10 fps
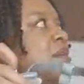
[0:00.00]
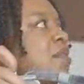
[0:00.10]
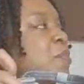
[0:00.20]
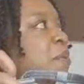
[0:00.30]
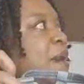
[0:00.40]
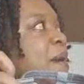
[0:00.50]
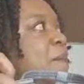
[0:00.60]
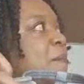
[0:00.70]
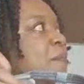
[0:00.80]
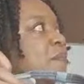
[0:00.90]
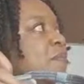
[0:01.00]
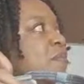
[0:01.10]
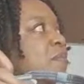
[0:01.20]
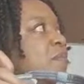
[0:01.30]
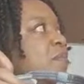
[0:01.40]
the pram.
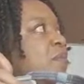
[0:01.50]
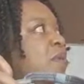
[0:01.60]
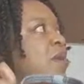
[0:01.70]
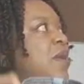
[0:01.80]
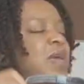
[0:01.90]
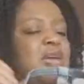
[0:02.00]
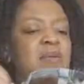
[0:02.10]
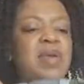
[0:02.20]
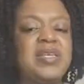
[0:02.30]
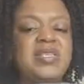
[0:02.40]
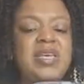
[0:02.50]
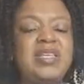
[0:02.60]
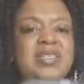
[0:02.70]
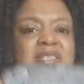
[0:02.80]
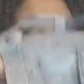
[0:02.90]
It makes it
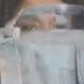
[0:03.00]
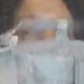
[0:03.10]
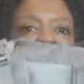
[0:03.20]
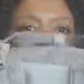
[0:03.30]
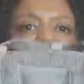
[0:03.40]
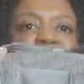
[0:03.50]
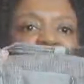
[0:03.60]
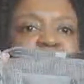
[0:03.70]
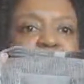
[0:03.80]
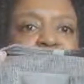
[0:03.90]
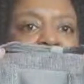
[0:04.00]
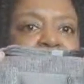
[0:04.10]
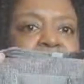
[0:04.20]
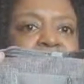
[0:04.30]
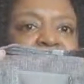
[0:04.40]
easier to hang this over your
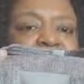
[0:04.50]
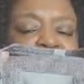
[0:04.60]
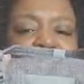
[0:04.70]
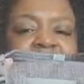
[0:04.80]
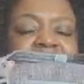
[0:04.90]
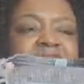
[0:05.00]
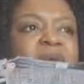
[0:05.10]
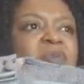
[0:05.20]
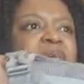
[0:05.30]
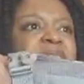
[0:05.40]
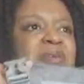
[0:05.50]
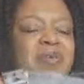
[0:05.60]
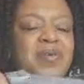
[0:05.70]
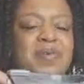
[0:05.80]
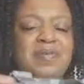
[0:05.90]
pram if you're carrying it with, you
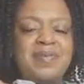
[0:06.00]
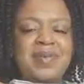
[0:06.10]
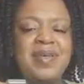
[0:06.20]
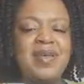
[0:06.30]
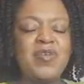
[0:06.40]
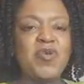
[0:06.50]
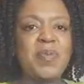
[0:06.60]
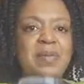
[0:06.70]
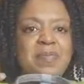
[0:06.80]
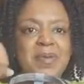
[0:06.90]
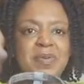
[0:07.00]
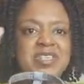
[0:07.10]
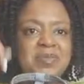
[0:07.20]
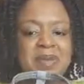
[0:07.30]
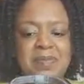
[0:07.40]
know, your baby and push
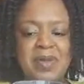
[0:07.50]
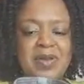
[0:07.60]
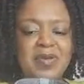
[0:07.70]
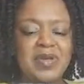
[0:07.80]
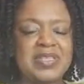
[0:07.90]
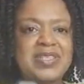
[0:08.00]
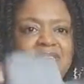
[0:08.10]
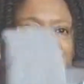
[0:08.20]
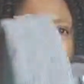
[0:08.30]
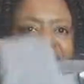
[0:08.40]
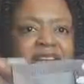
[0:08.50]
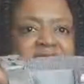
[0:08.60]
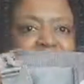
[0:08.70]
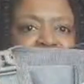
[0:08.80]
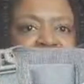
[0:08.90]
your baby along and stuff. You can
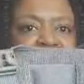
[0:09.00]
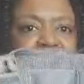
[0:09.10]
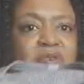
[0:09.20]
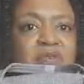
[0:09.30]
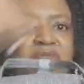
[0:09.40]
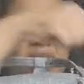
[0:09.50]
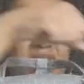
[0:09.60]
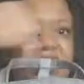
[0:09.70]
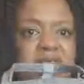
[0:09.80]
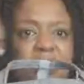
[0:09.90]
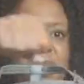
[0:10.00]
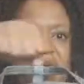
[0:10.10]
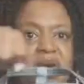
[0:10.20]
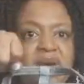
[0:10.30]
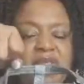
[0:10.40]
actually put this over the the
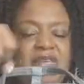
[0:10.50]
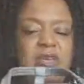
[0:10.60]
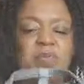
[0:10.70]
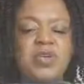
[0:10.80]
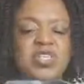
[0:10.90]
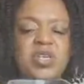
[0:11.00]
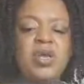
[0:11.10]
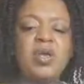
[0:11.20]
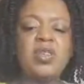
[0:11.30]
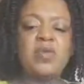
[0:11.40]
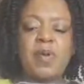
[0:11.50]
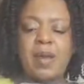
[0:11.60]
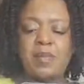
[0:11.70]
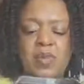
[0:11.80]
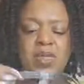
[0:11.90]
bar that you push the
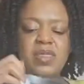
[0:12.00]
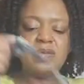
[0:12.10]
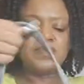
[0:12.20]
pram with,